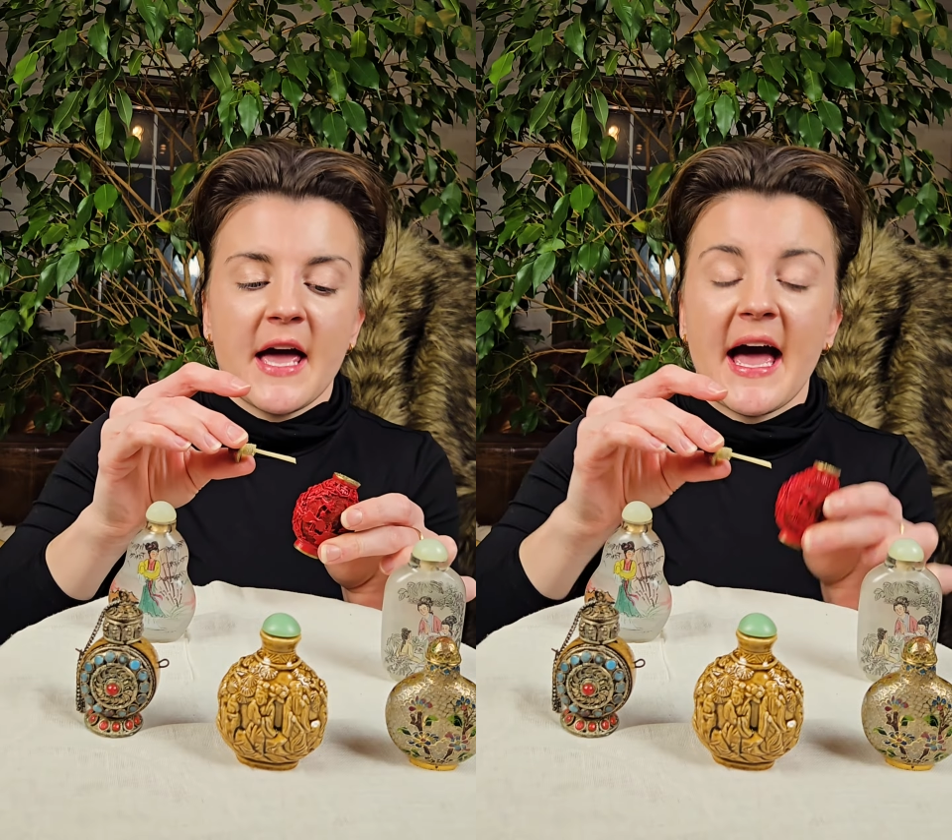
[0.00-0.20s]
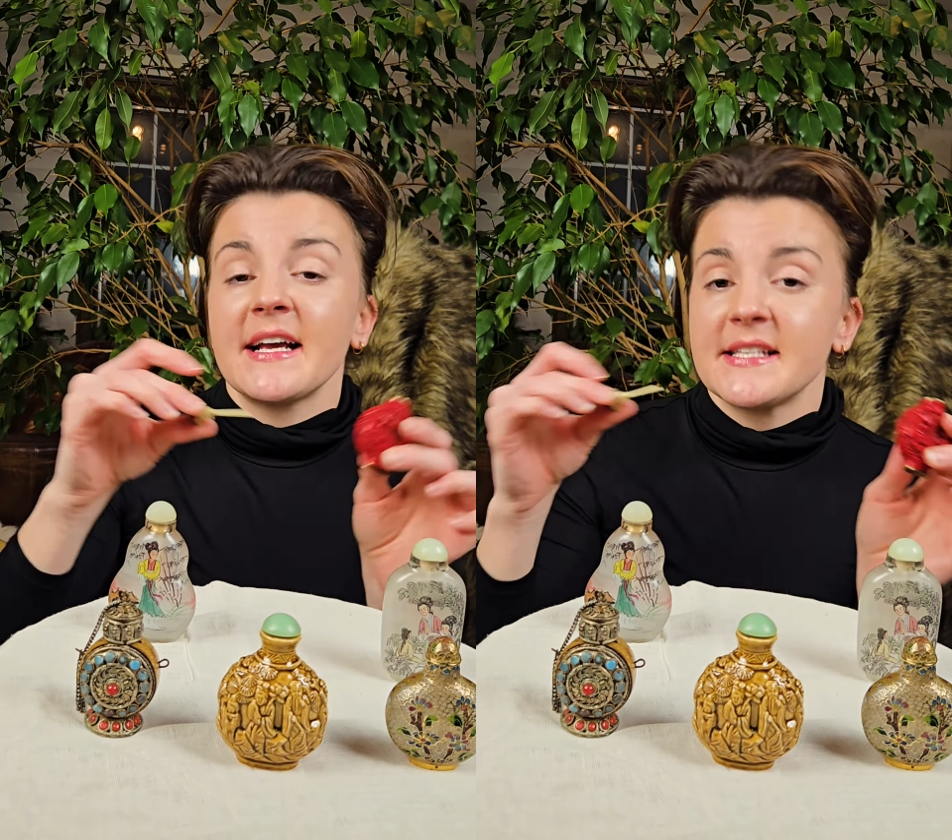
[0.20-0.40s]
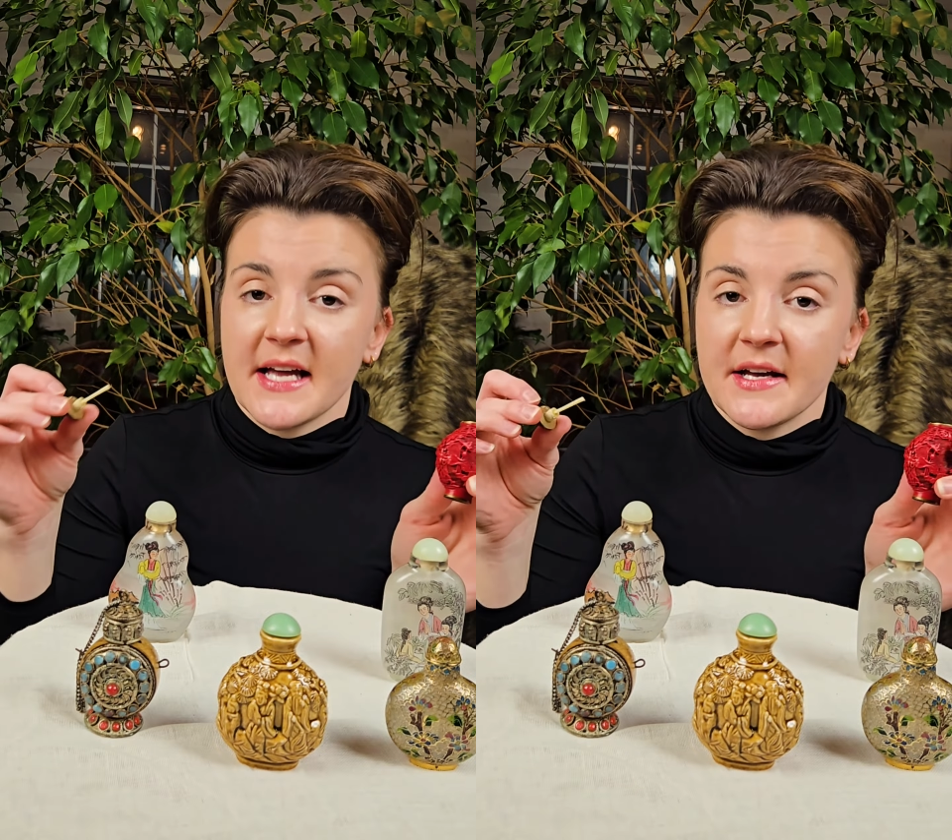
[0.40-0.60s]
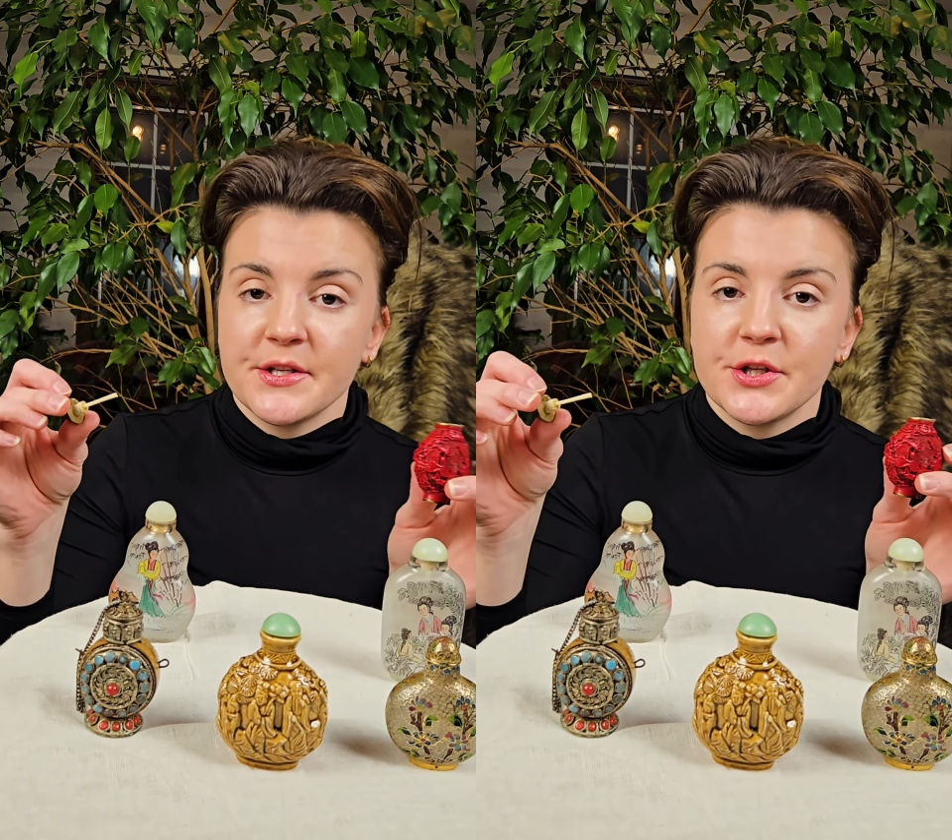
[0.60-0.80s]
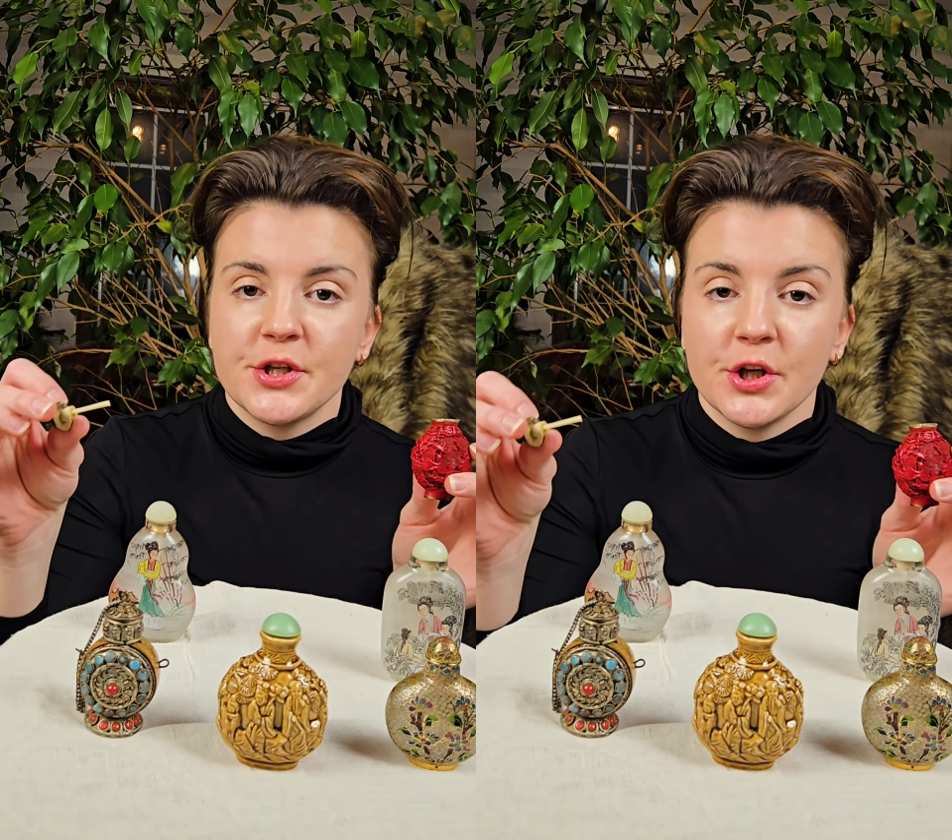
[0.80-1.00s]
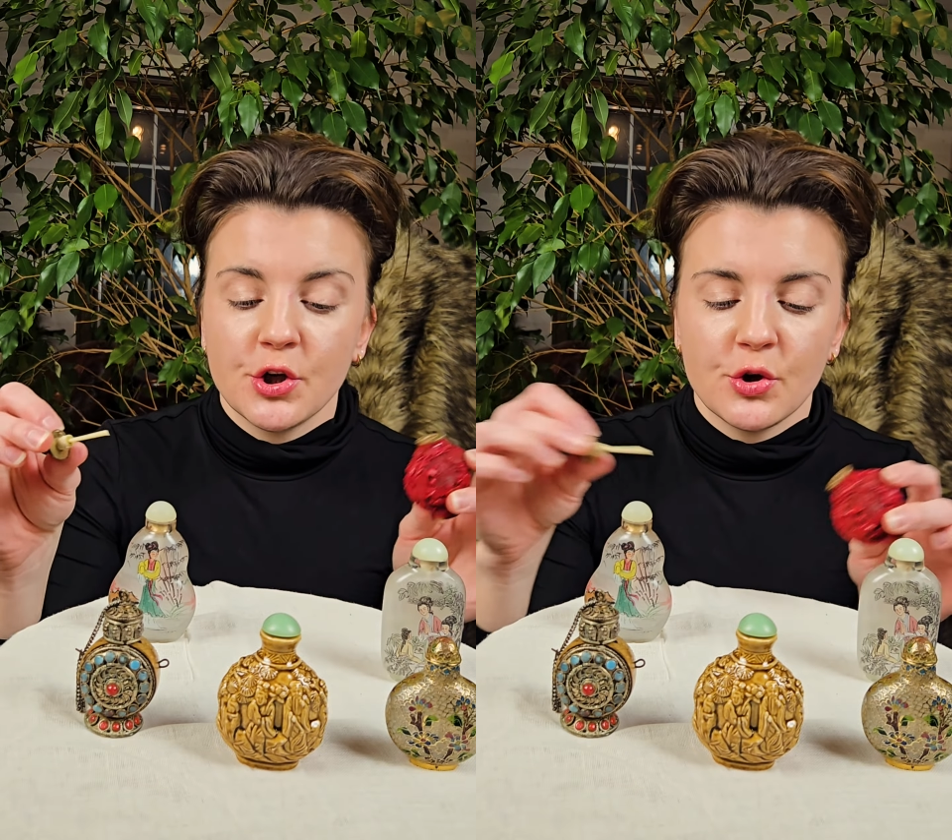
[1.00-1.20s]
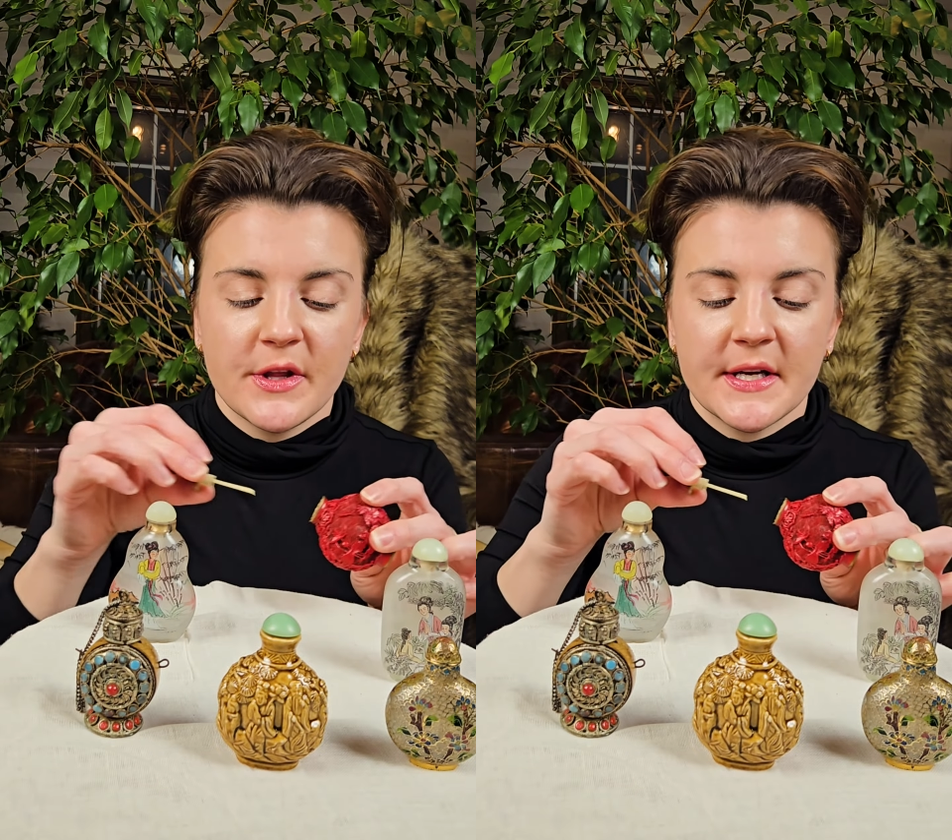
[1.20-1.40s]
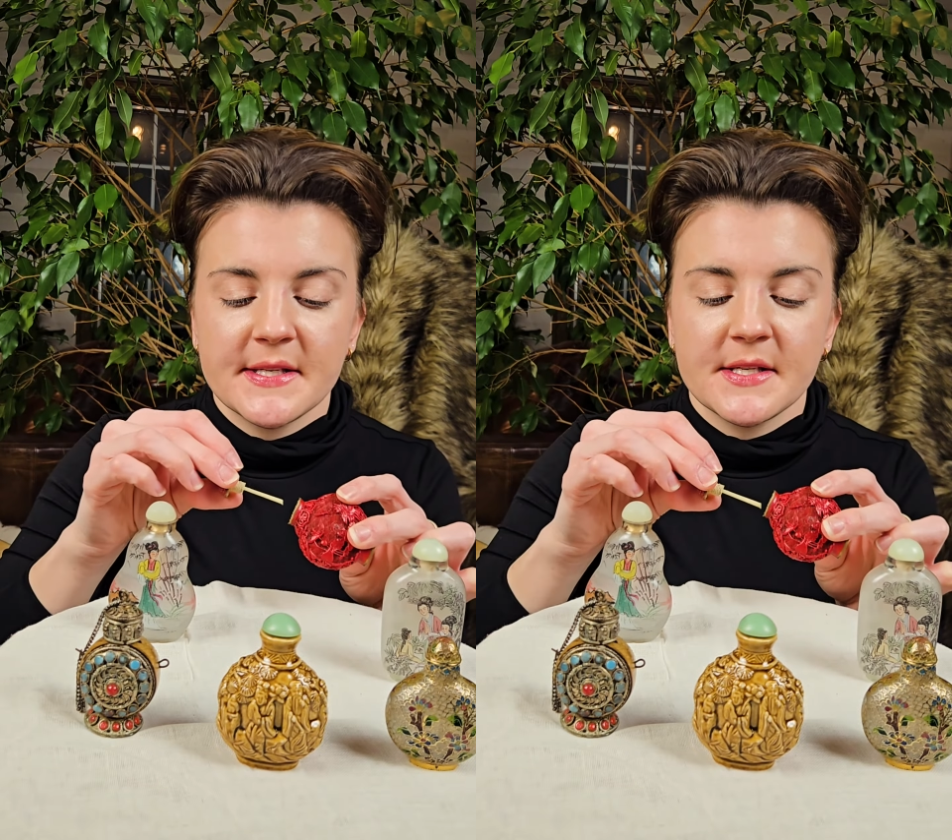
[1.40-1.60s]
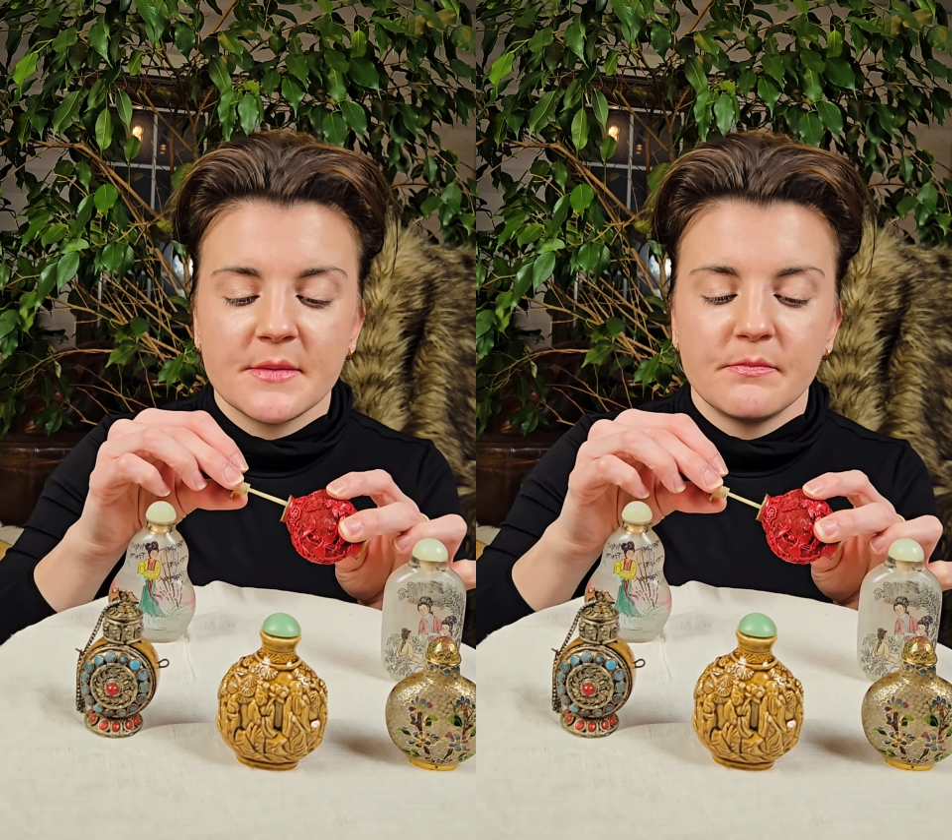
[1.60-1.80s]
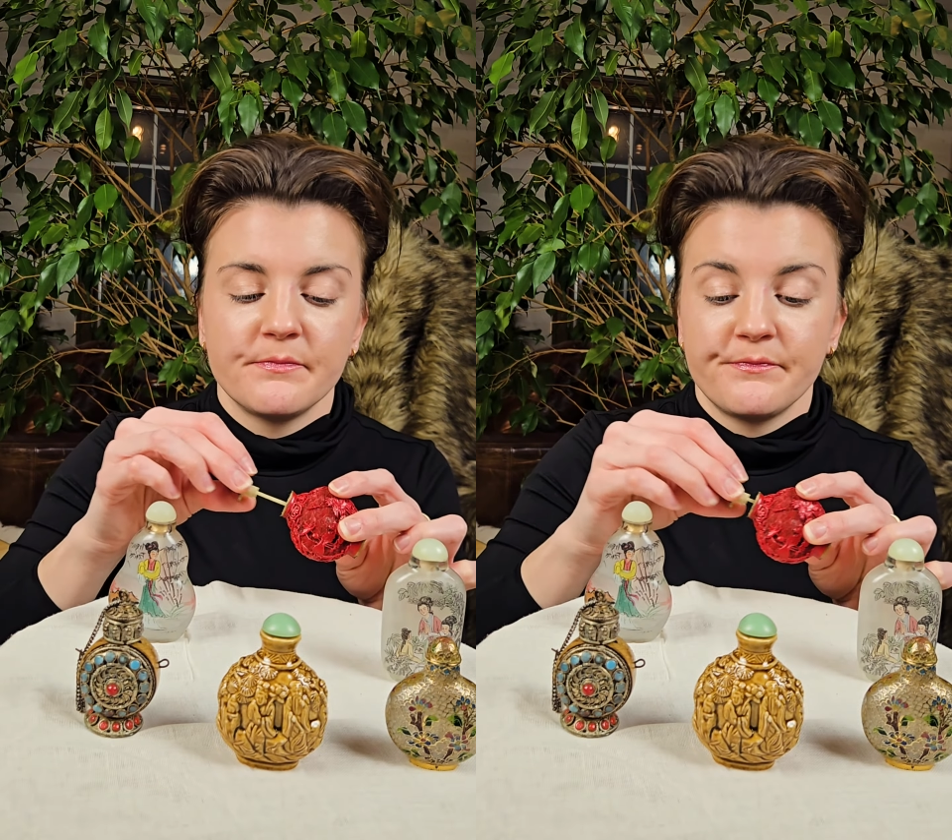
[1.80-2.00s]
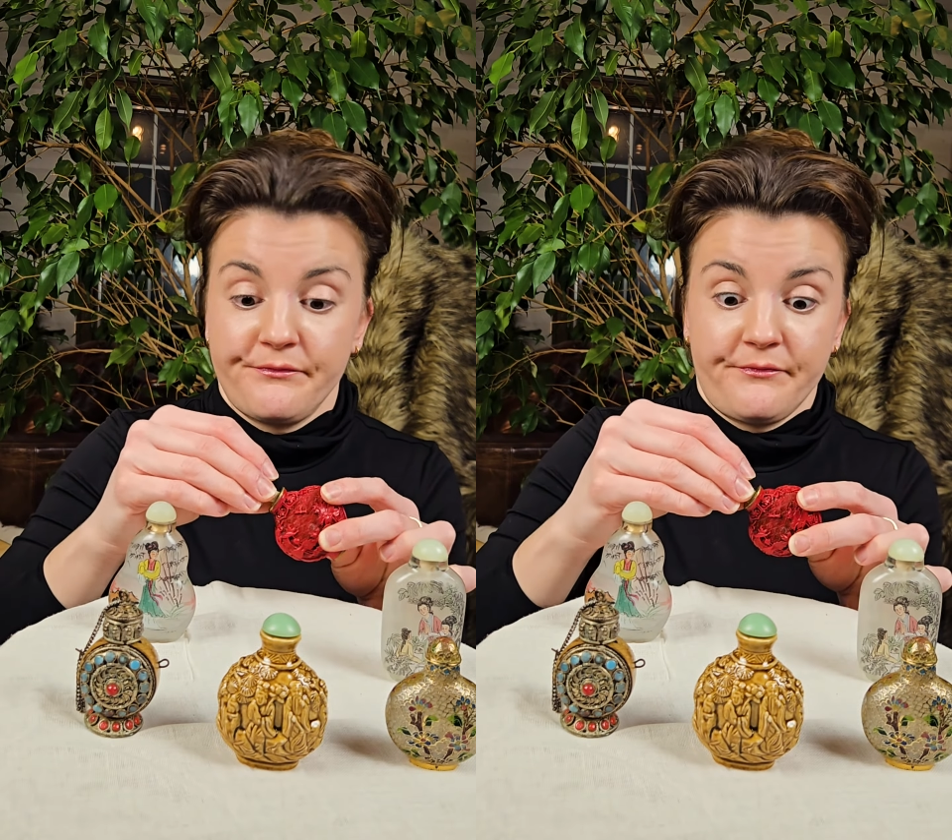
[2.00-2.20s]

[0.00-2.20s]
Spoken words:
access to this